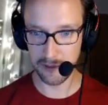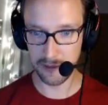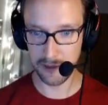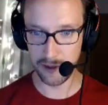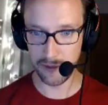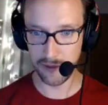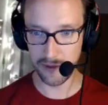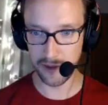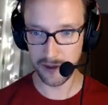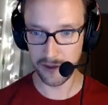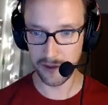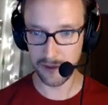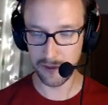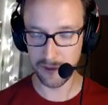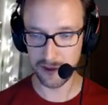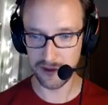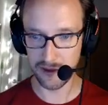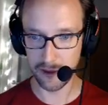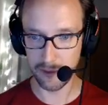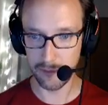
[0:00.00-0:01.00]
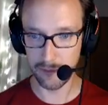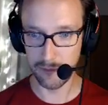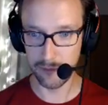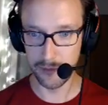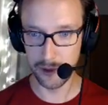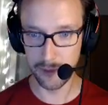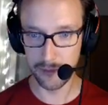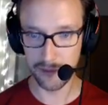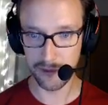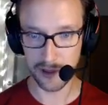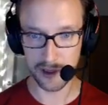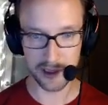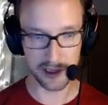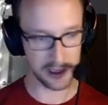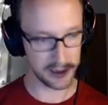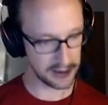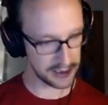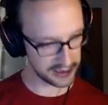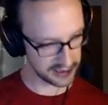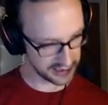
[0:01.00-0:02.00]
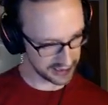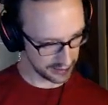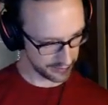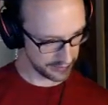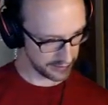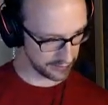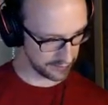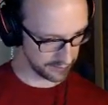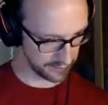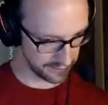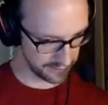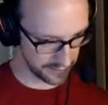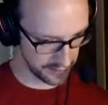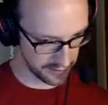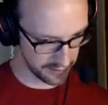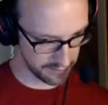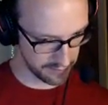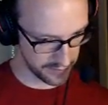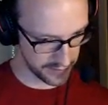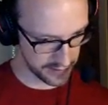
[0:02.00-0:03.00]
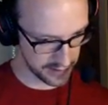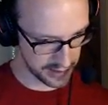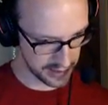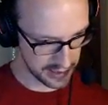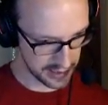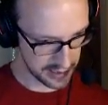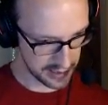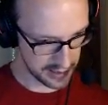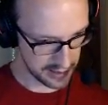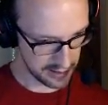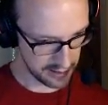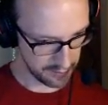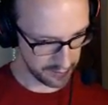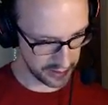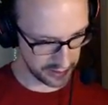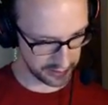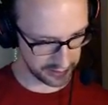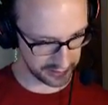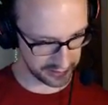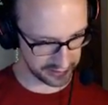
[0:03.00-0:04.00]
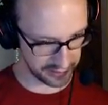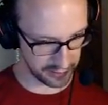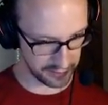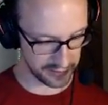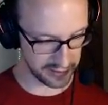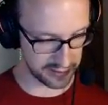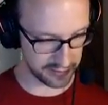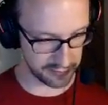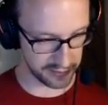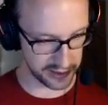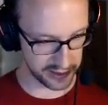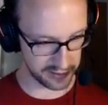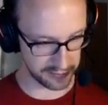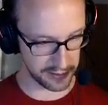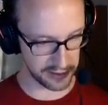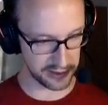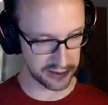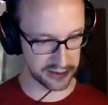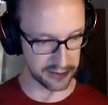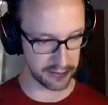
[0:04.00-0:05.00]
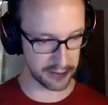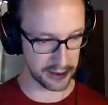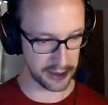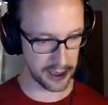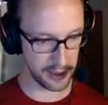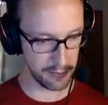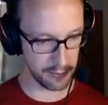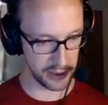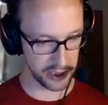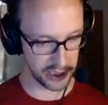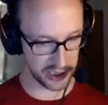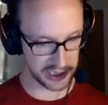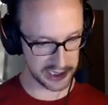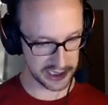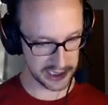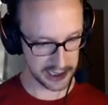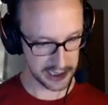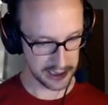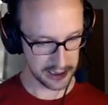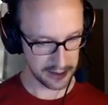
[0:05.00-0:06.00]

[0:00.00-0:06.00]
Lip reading: You think that there is no blueprint, and that's coming from building service, which is registering a widget,